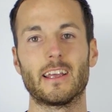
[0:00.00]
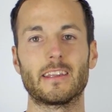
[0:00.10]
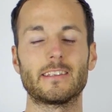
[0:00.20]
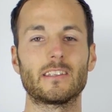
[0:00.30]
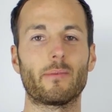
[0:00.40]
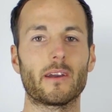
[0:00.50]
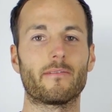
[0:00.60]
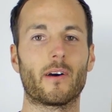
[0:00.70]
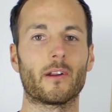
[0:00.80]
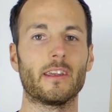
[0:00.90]
This is by
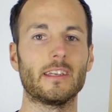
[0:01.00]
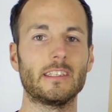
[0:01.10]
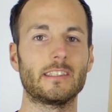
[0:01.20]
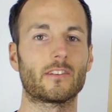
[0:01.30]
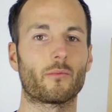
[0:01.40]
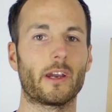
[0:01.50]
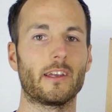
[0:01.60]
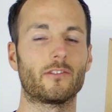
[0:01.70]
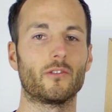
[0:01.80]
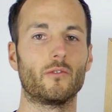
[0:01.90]
far the easiest way
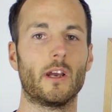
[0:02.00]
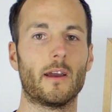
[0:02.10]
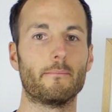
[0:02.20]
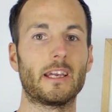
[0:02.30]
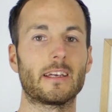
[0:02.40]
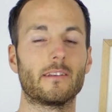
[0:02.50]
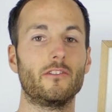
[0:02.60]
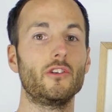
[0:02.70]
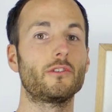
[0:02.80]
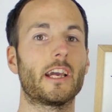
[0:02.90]
to make a
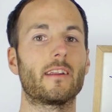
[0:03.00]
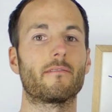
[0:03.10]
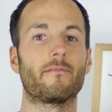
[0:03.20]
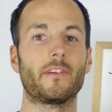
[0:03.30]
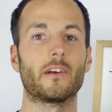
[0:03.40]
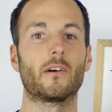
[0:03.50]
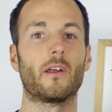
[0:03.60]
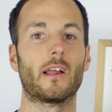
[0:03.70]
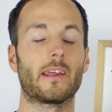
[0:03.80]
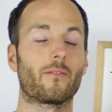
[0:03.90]
new tenant feel
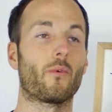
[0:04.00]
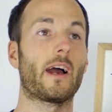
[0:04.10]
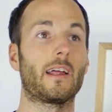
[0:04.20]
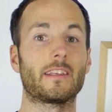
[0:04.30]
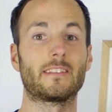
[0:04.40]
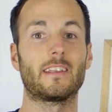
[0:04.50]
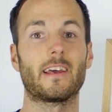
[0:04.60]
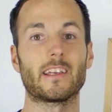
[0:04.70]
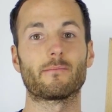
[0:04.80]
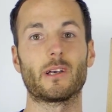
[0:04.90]
like, wow, this is a
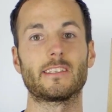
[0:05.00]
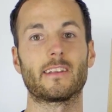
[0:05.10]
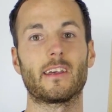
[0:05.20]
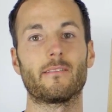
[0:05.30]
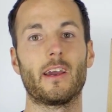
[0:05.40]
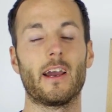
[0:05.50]
nice place to live.